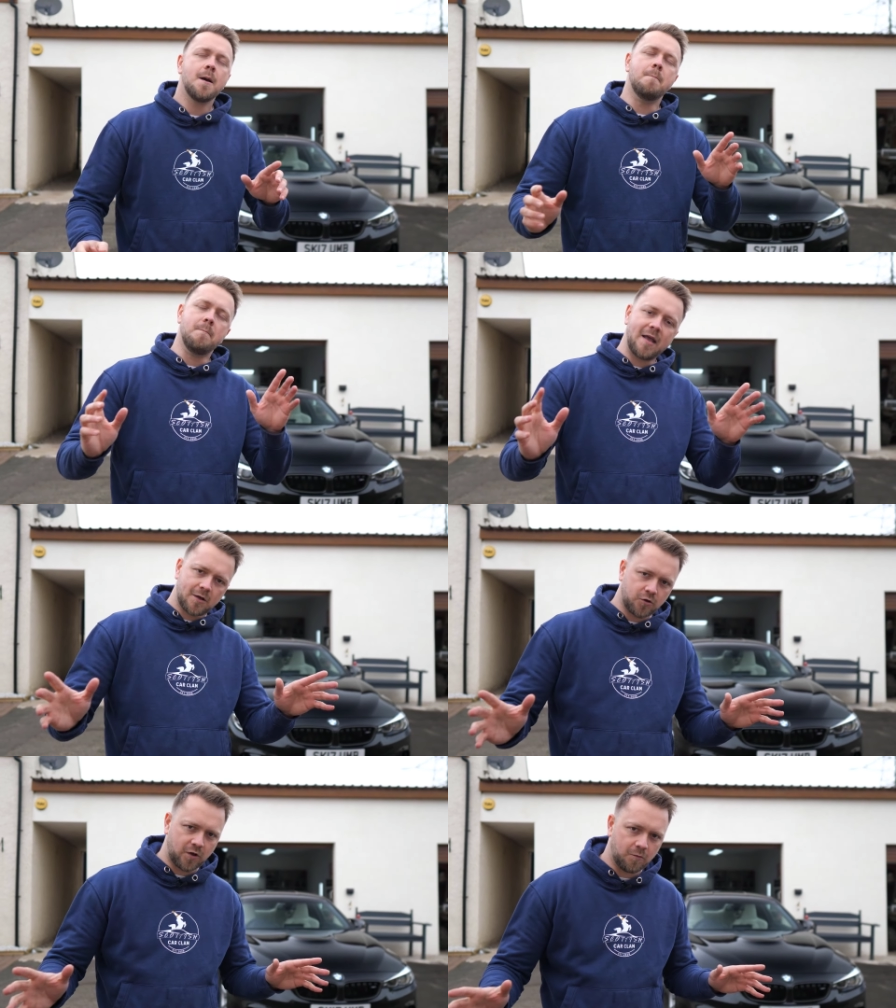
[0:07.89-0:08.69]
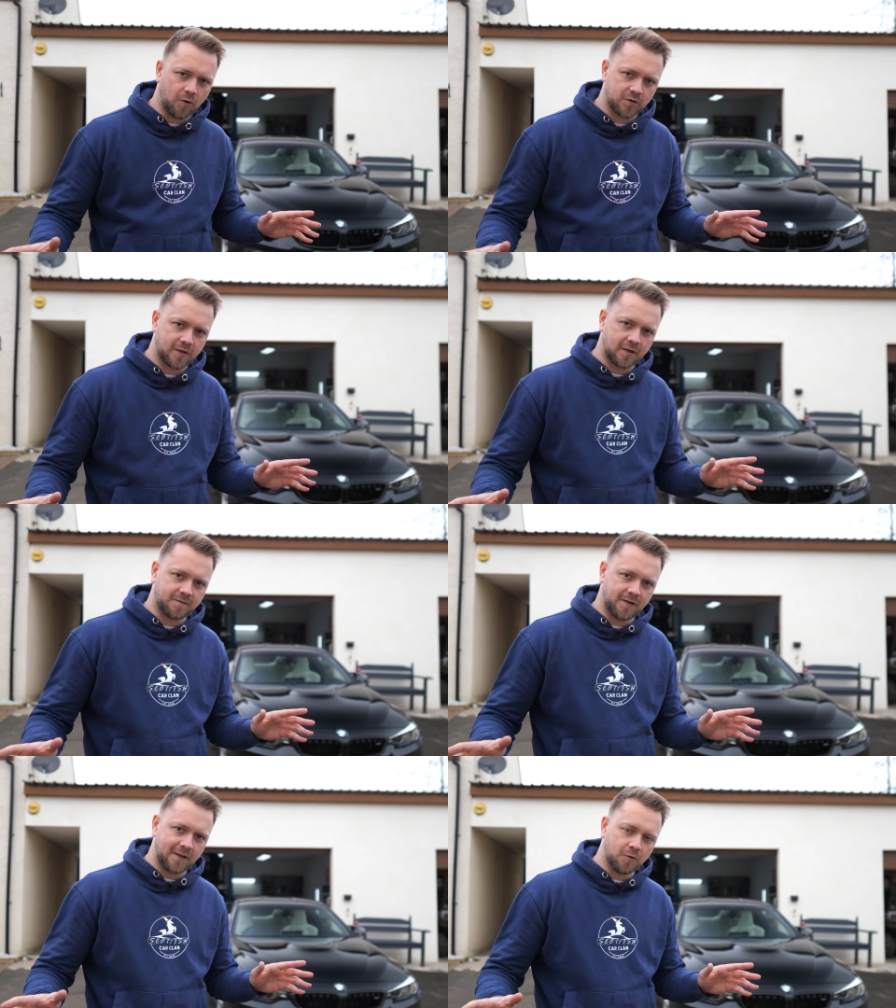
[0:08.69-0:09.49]
make sure you watch this
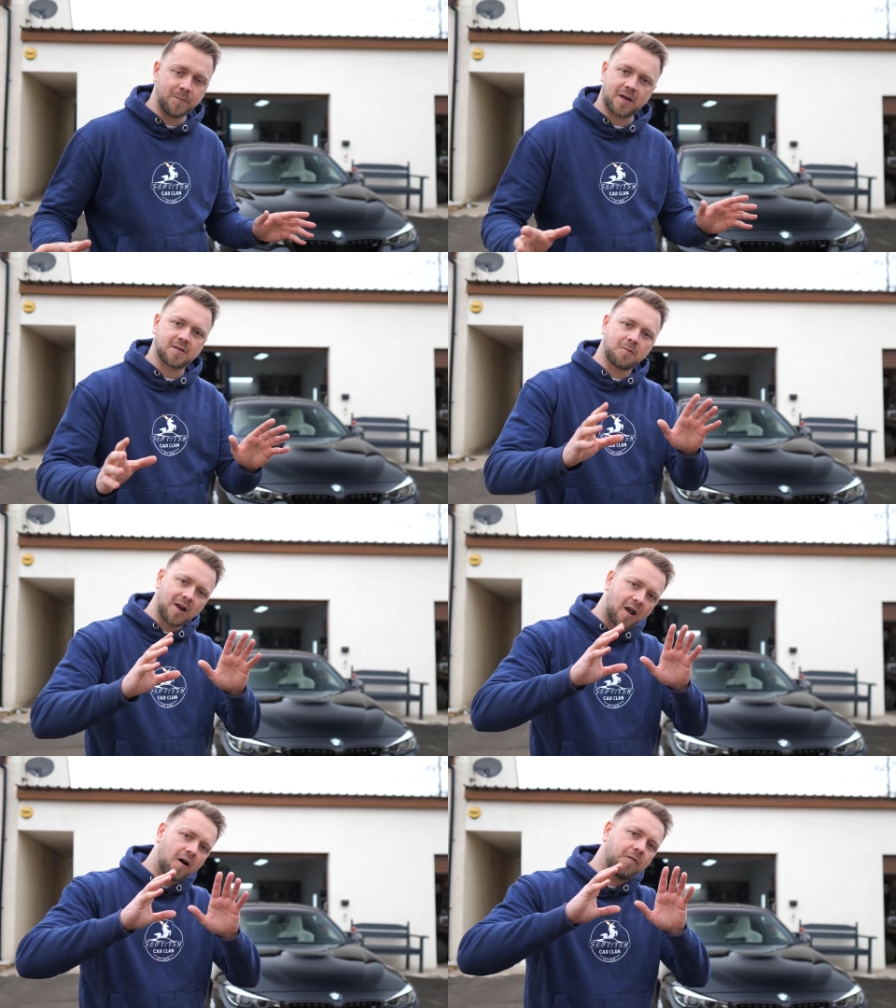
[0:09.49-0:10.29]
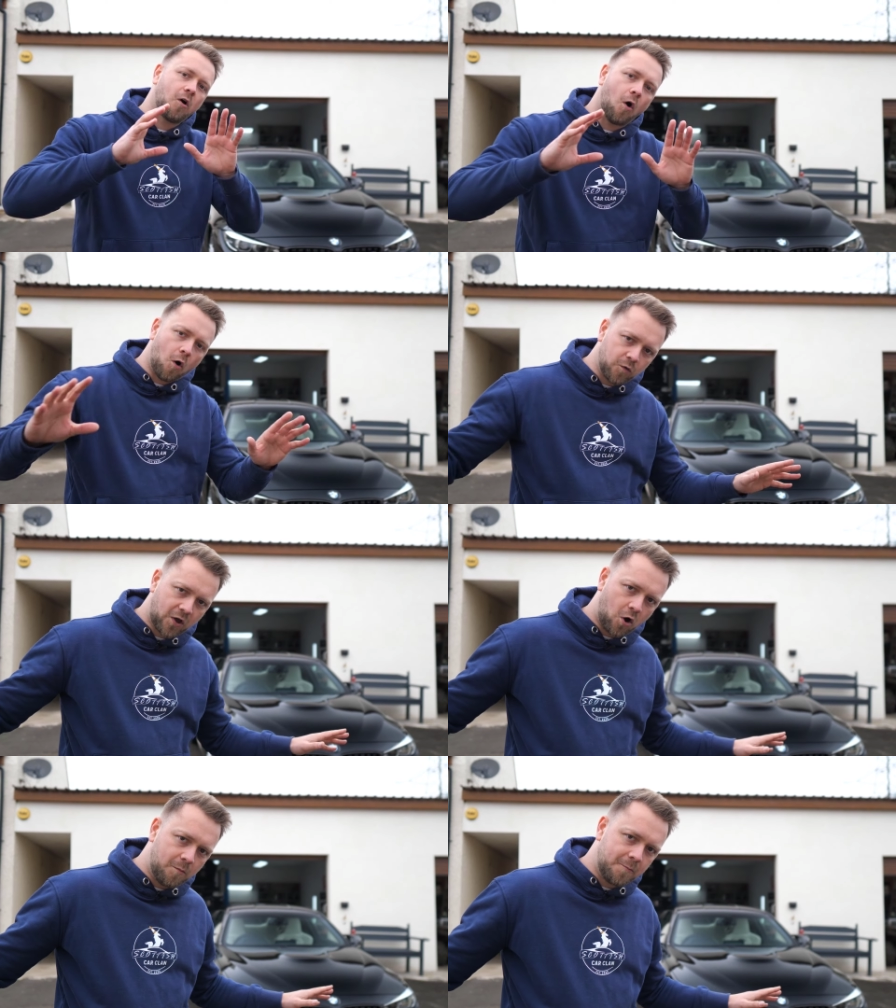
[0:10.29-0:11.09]
video because I'm going to cover all the
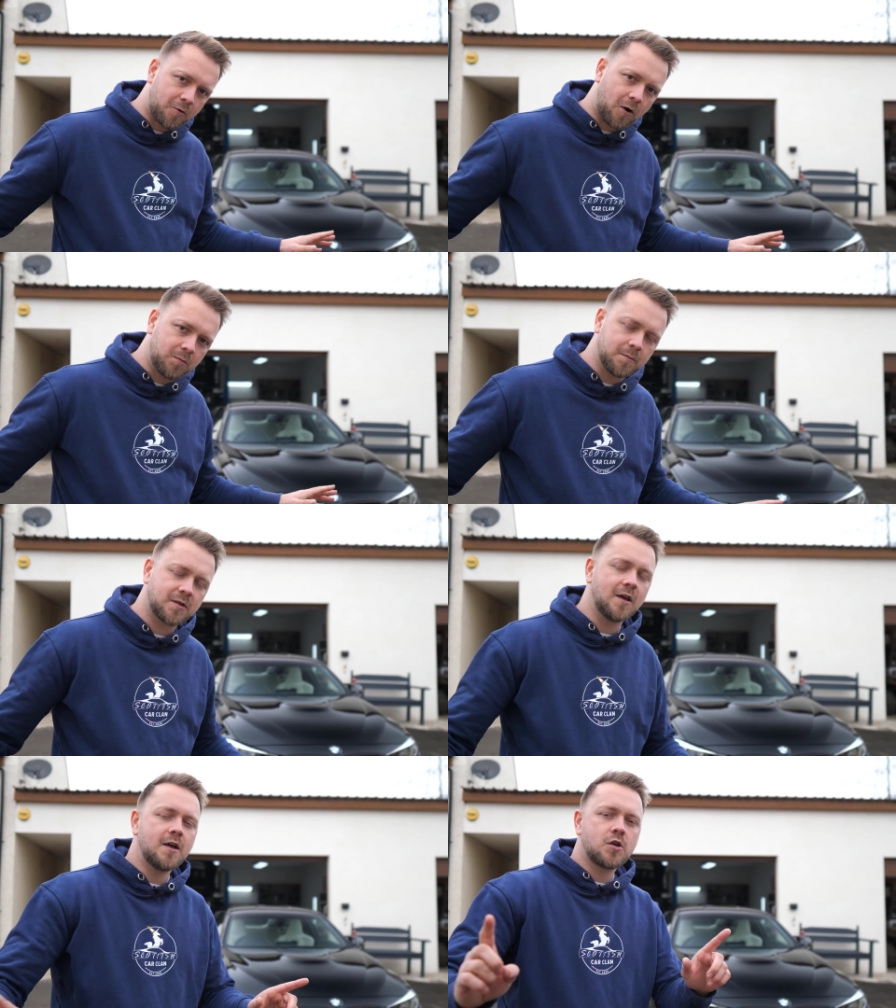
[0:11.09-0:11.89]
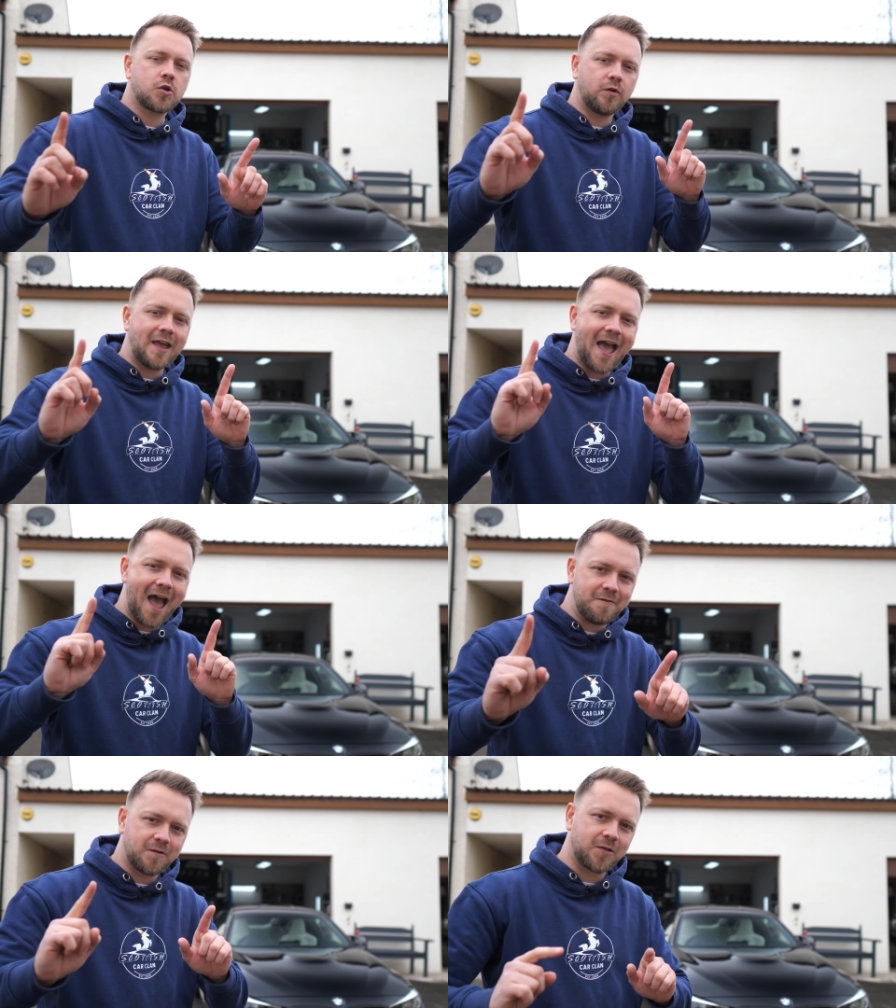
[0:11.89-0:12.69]
common problems, show you
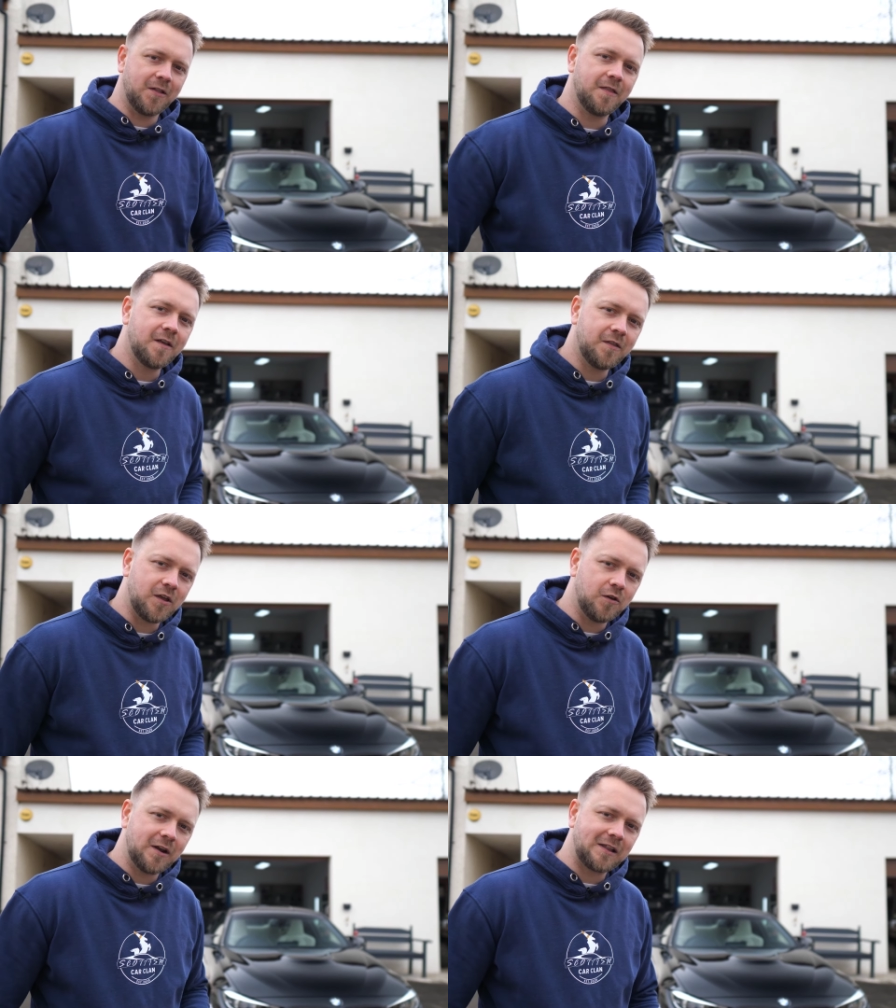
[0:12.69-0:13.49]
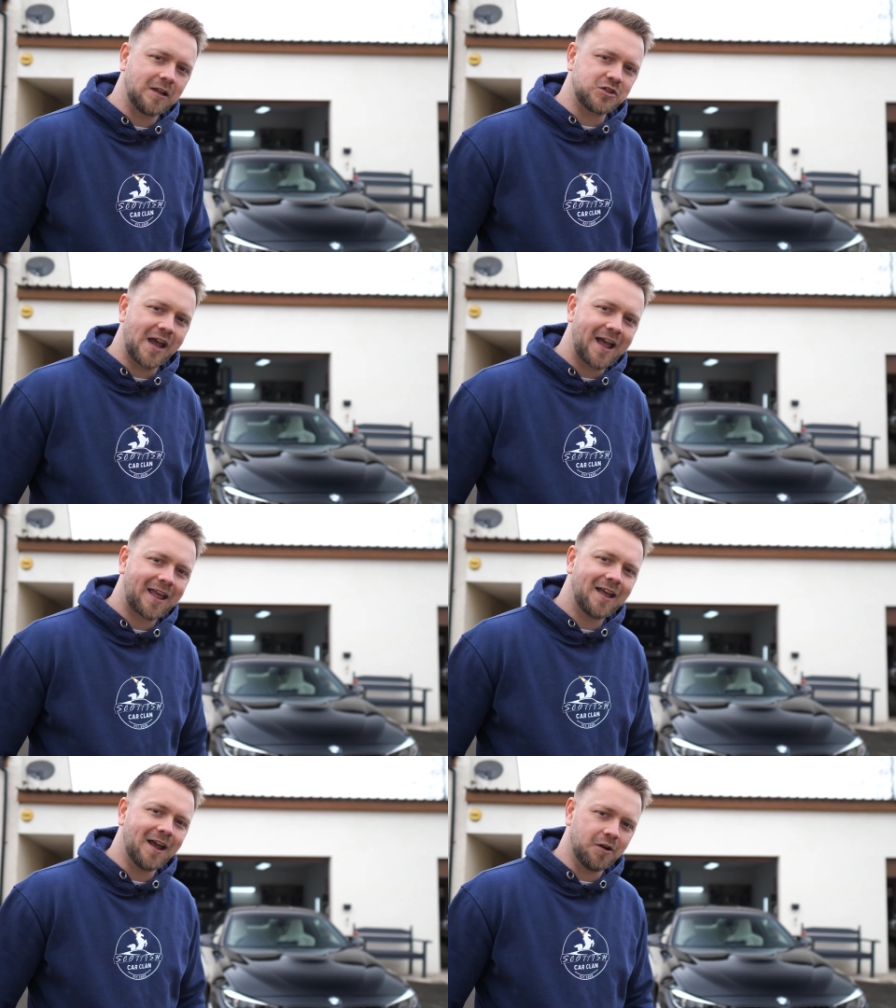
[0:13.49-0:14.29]
everything that you need to check
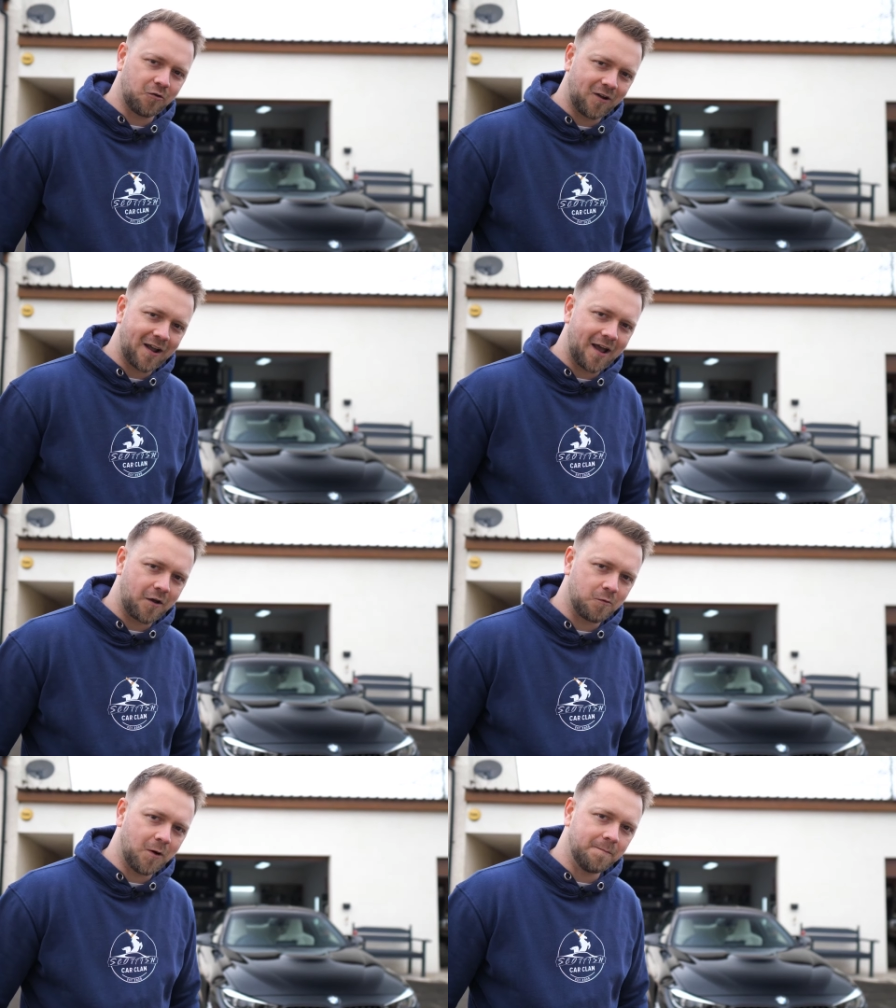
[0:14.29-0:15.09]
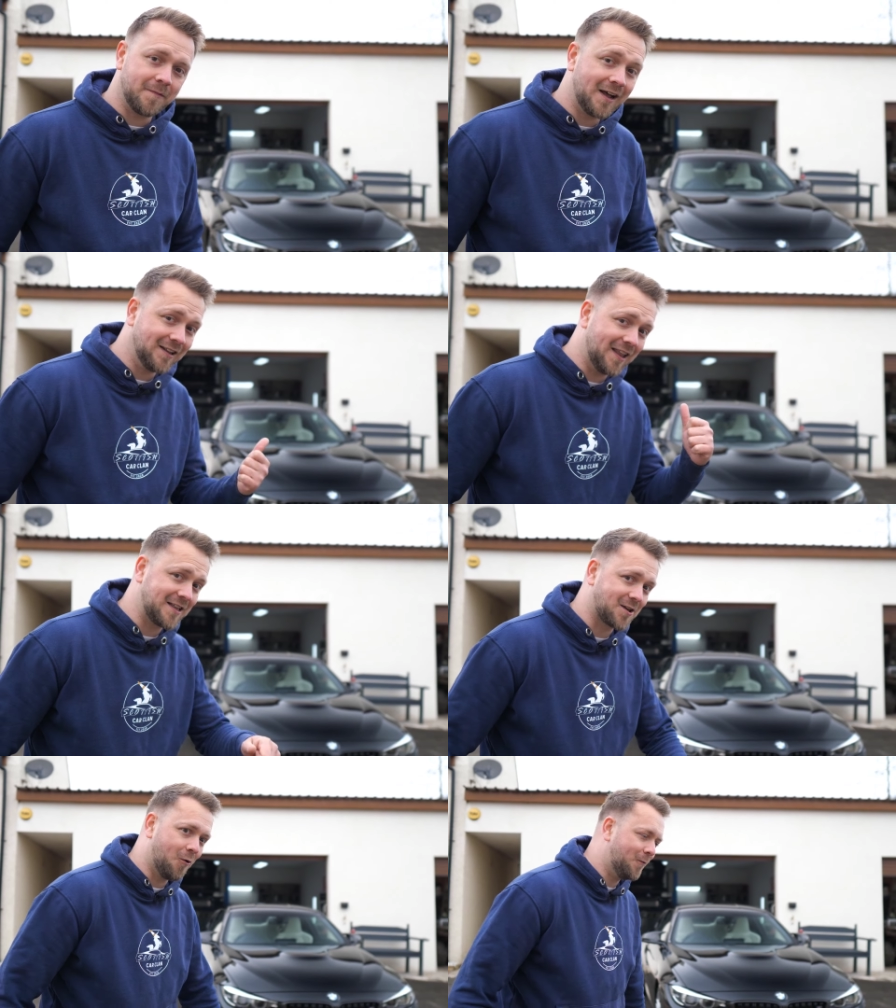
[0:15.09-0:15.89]
in order to get a good one.
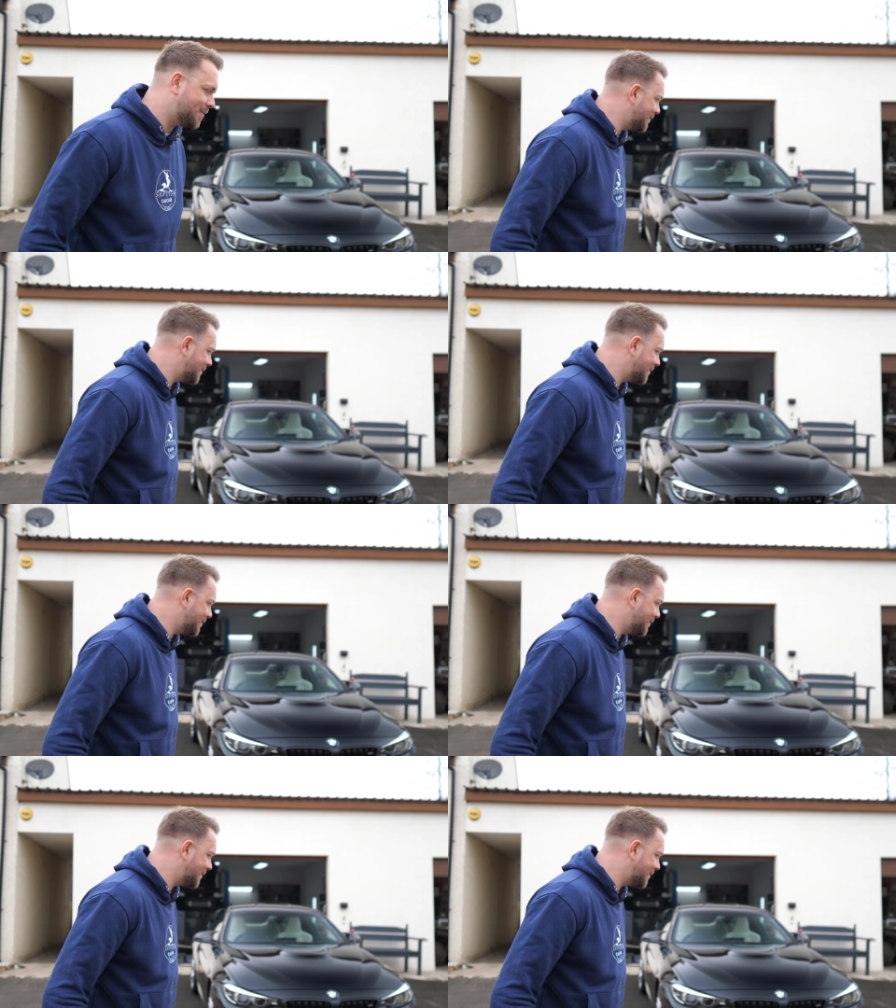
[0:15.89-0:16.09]
Let's go.